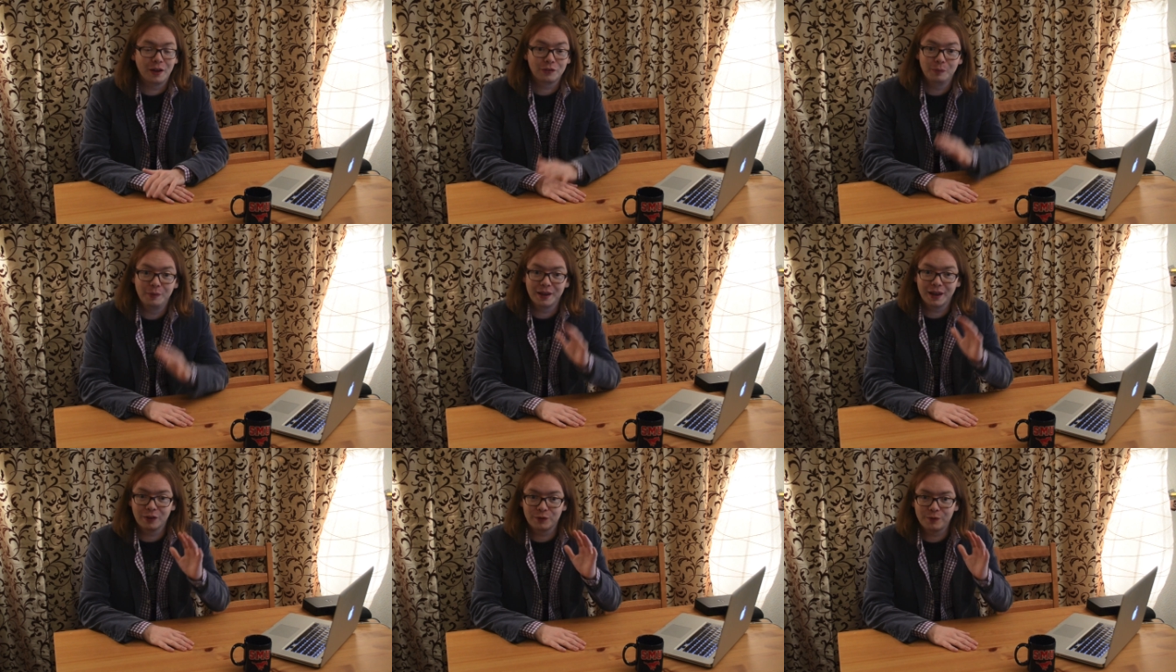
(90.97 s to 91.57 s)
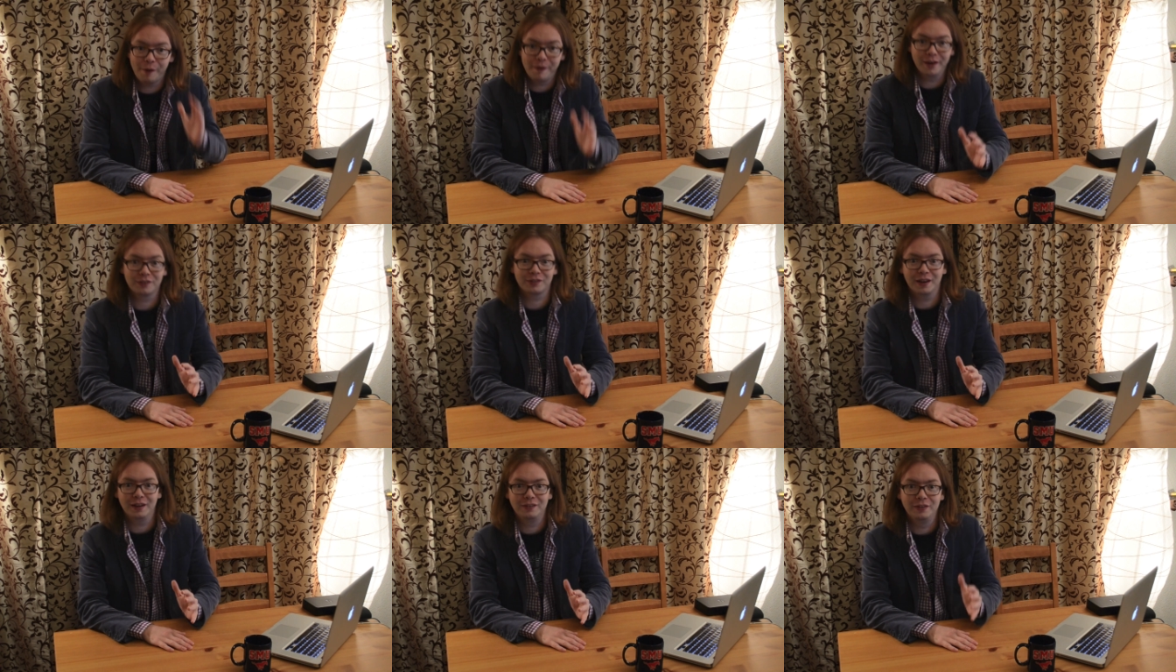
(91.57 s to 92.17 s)
something else very
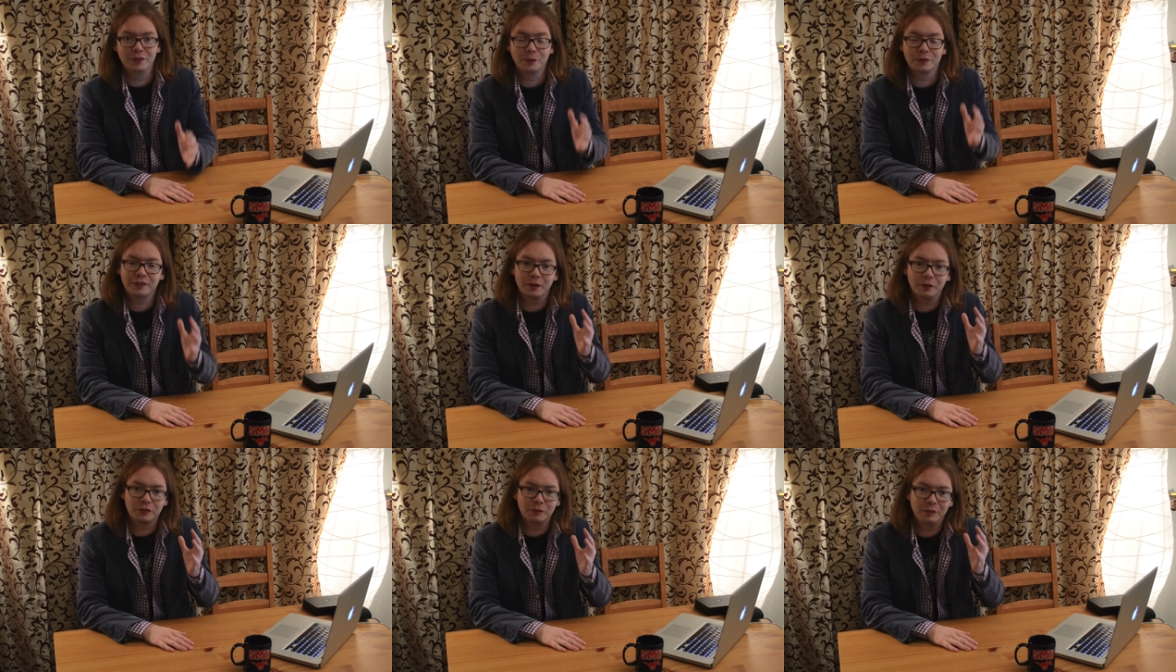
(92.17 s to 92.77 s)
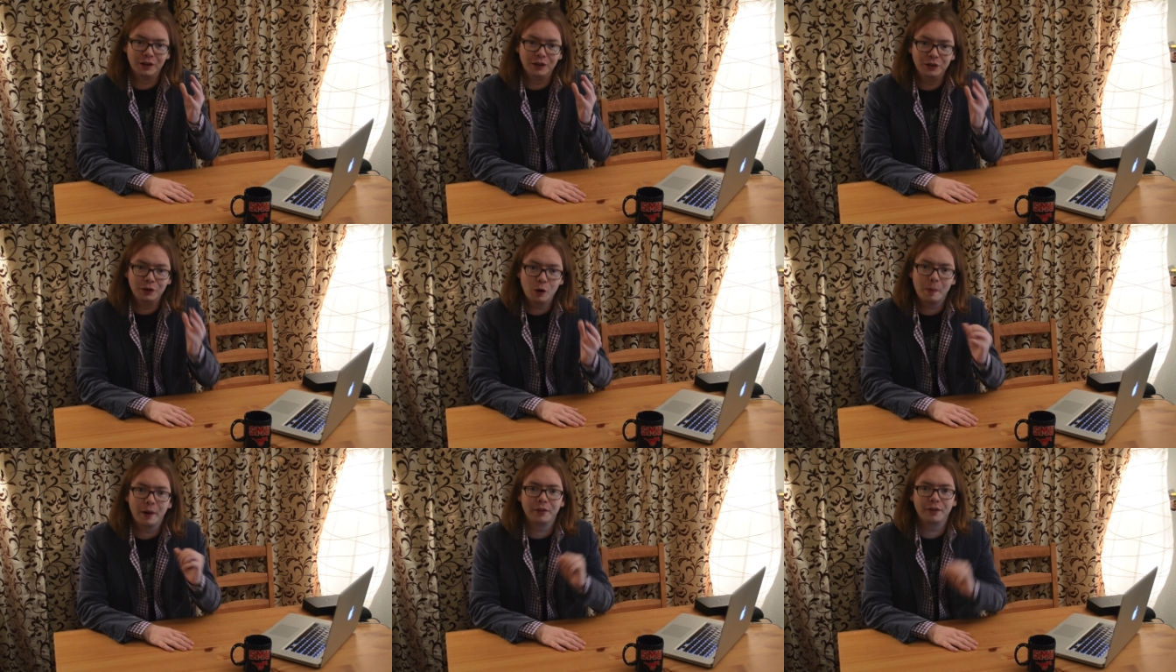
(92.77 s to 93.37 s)
exciting that will tell us something
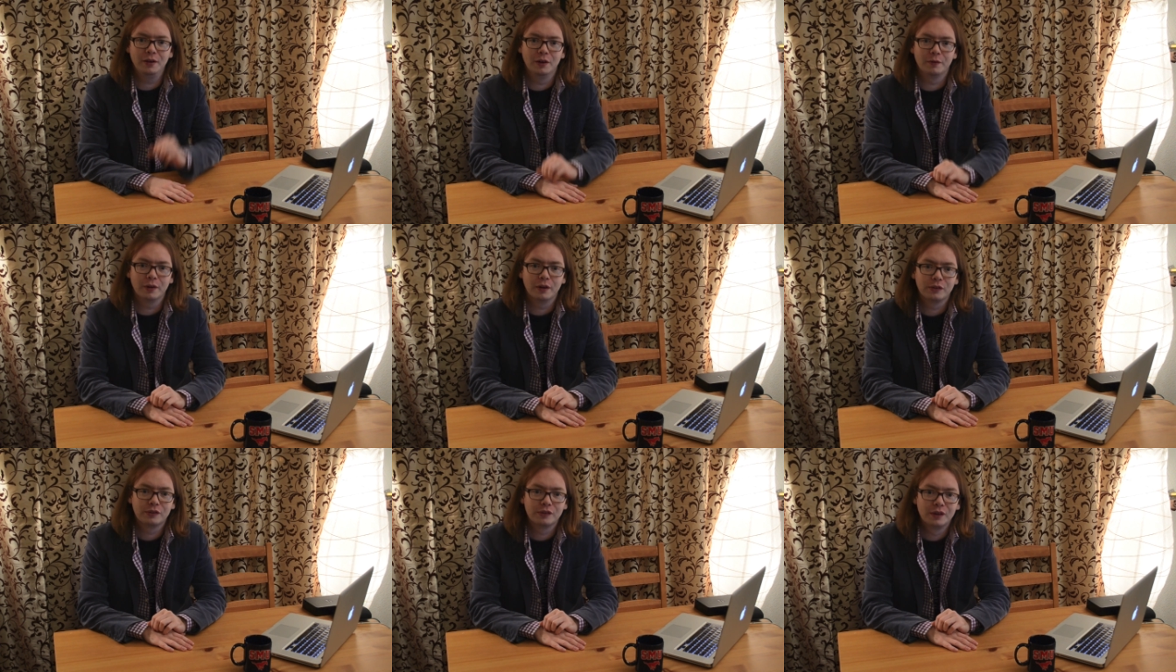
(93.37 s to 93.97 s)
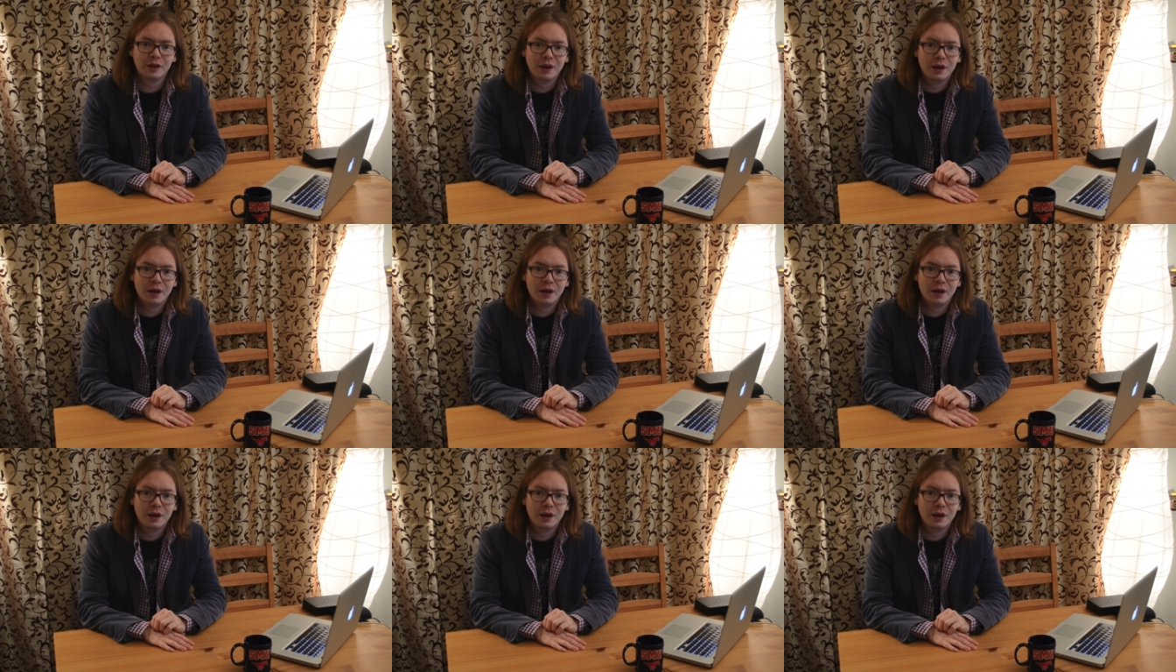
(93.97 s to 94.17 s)
new about the universe.